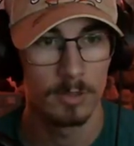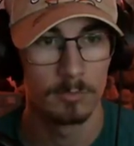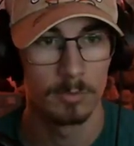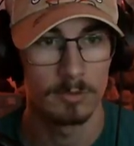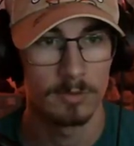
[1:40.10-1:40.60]

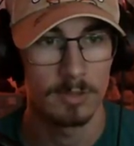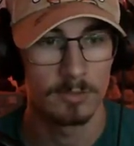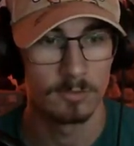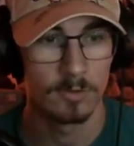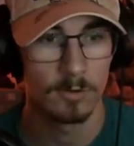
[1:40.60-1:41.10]
and press E to
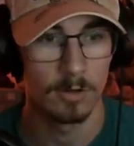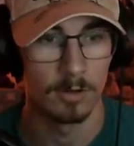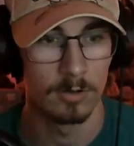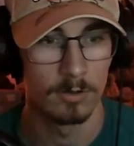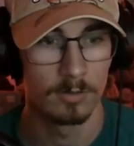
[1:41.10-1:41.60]
start.
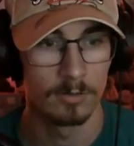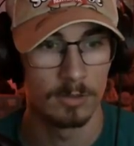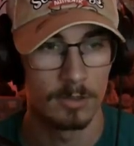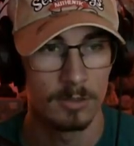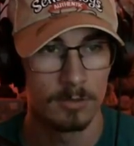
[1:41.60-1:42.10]

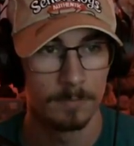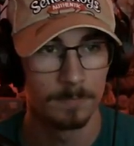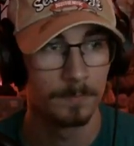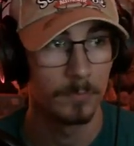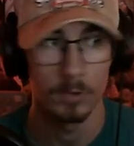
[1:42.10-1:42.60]
E.
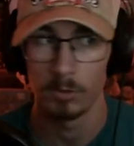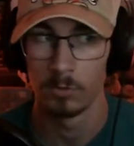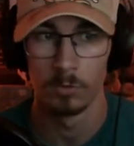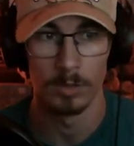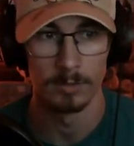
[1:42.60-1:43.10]

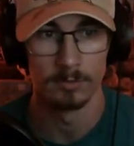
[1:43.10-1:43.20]
Great.